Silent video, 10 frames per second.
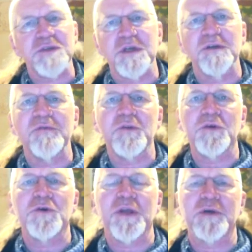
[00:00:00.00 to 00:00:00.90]
the sun in the
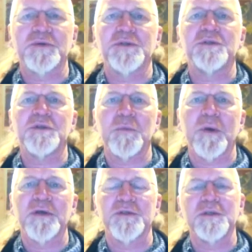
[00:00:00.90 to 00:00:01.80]
third house isn't the
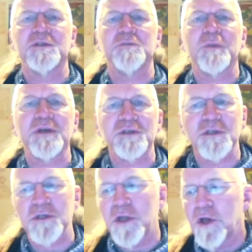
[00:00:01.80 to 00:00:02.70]
best. It's the best
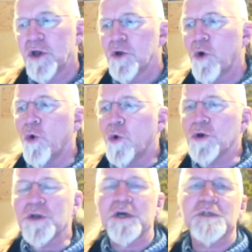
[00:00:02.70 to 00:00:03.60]
at
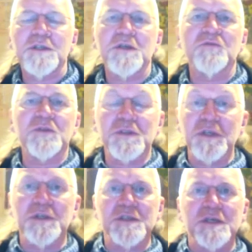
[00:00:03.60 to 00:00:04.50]
organizing and
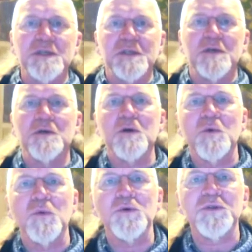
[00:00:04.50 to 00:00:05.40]
facilitating and
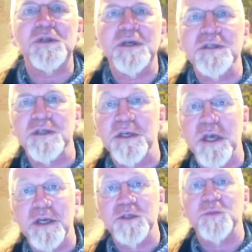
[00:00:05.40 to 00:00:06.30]
coordinating,
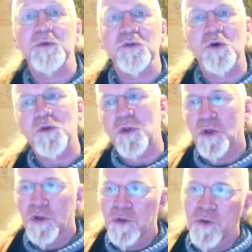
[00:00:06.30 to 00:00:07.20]
yes, but
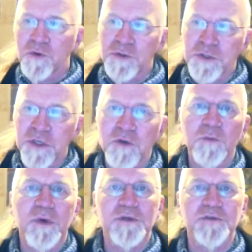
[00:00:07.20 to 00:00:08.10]
not
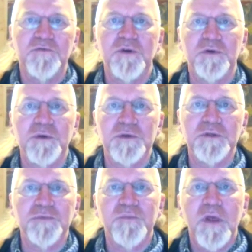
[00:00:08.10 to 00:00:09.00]
single-minded
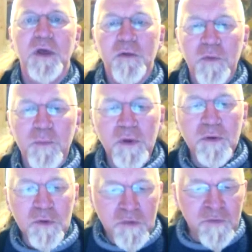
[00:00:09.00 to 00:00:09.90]
focus. The
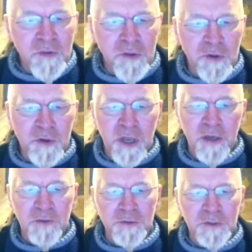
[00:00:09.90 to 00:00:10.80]
moon in the third
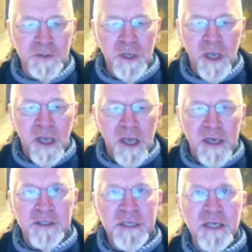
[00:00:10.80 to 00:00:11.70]
house
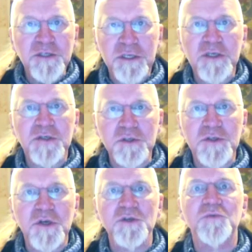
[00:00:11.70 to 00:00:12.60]
is actually
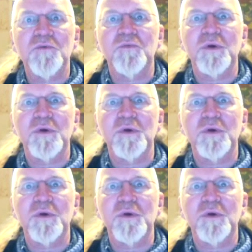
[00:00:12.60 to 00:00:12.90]
concerned with